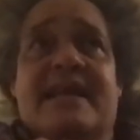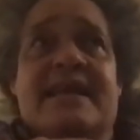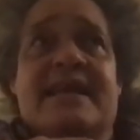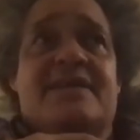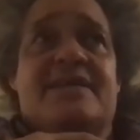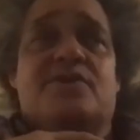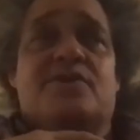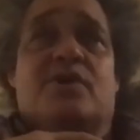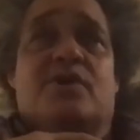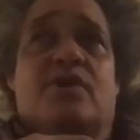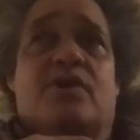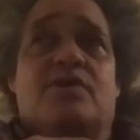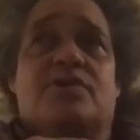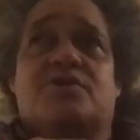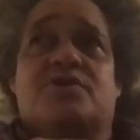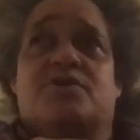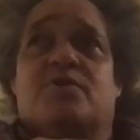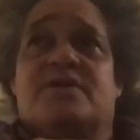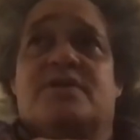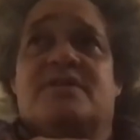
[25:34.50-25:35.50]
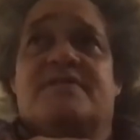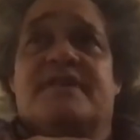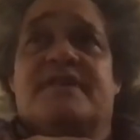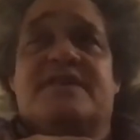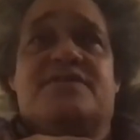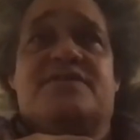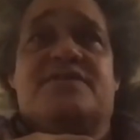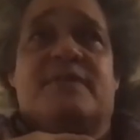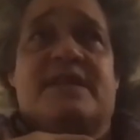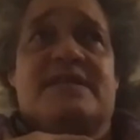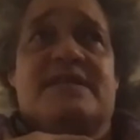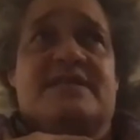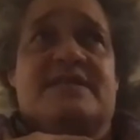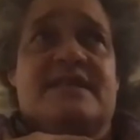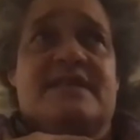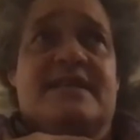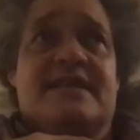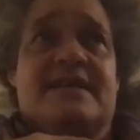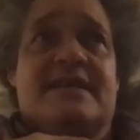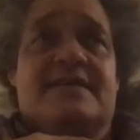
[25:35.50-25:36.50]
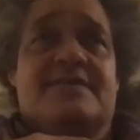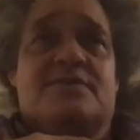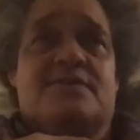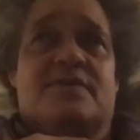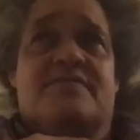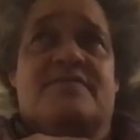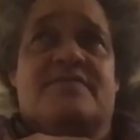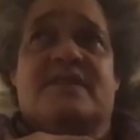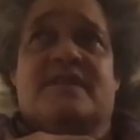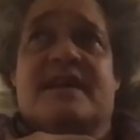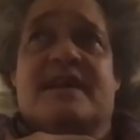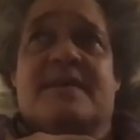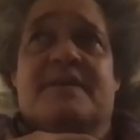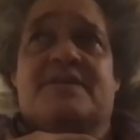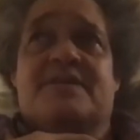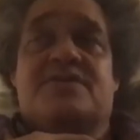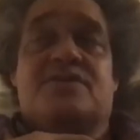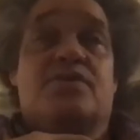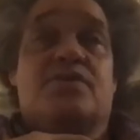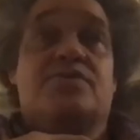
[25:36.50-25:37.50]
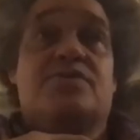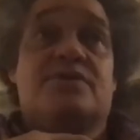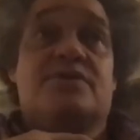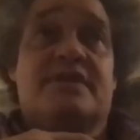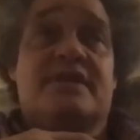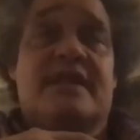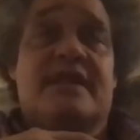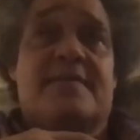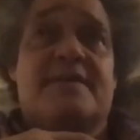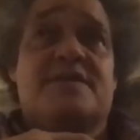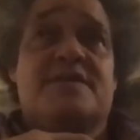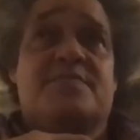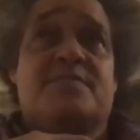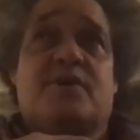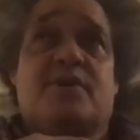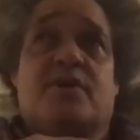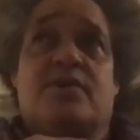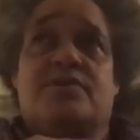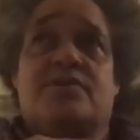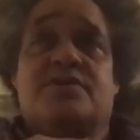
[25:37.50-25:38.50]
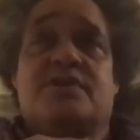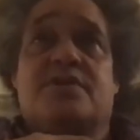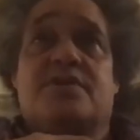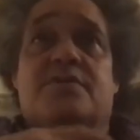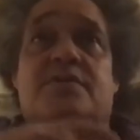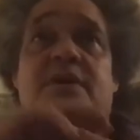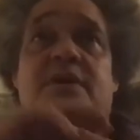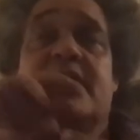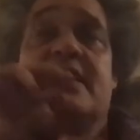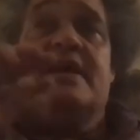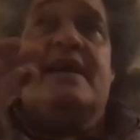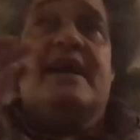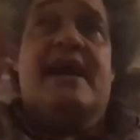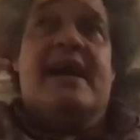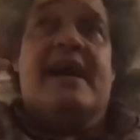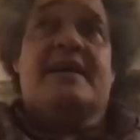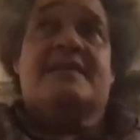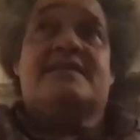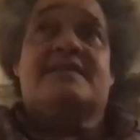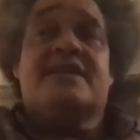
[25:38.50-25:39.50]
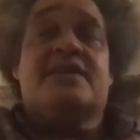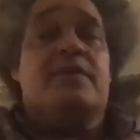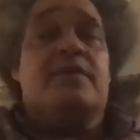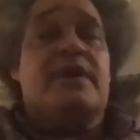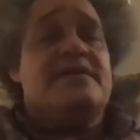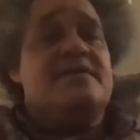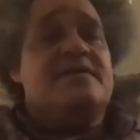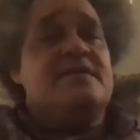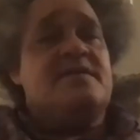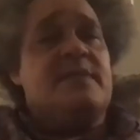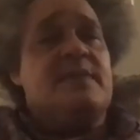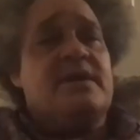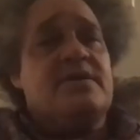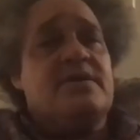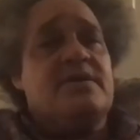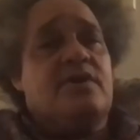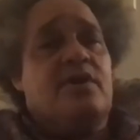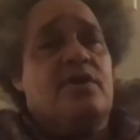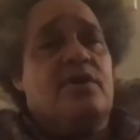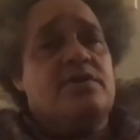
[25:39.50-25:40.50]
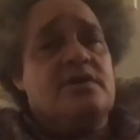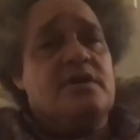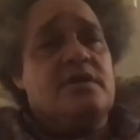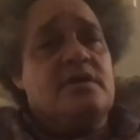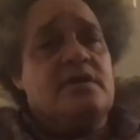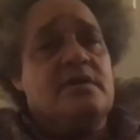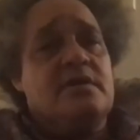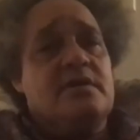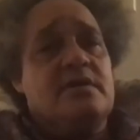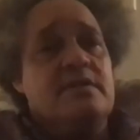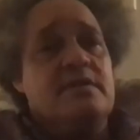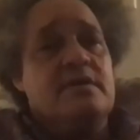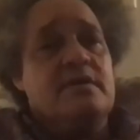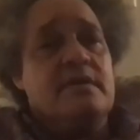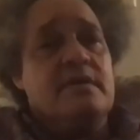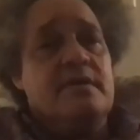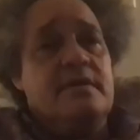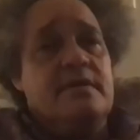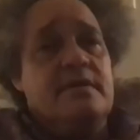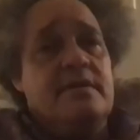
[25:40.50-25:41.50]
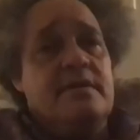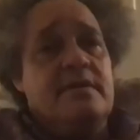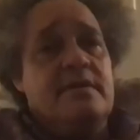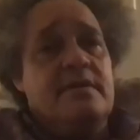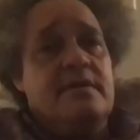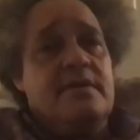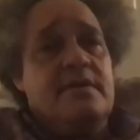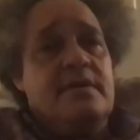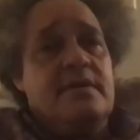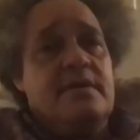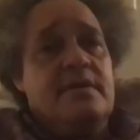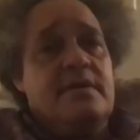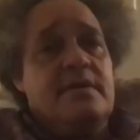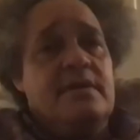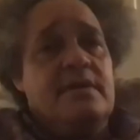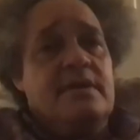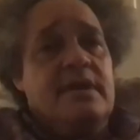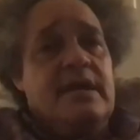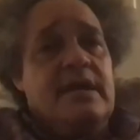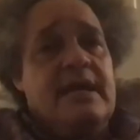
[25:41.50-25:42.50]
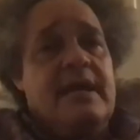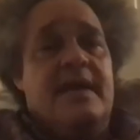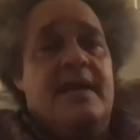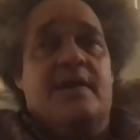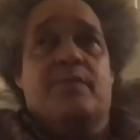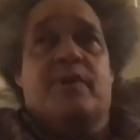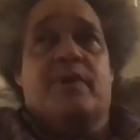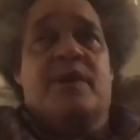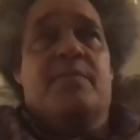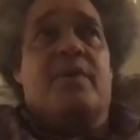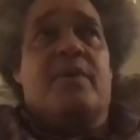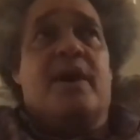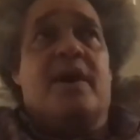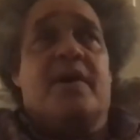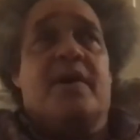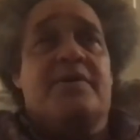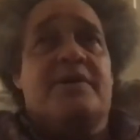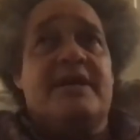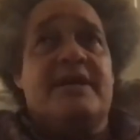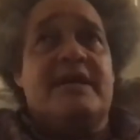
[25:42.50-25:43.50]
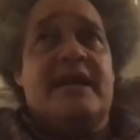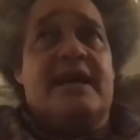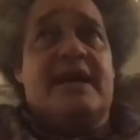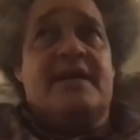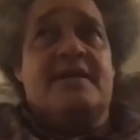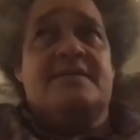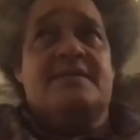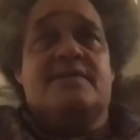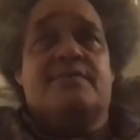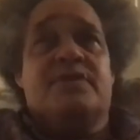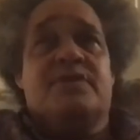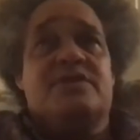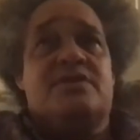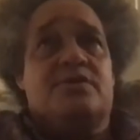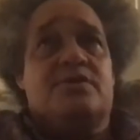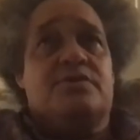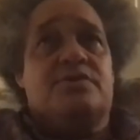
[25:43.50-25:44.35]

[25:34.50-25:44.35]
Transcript: fun for a month, and getting into all sorts of interesting sort of dilemmas, social dilemmas, but also asking questions about the culture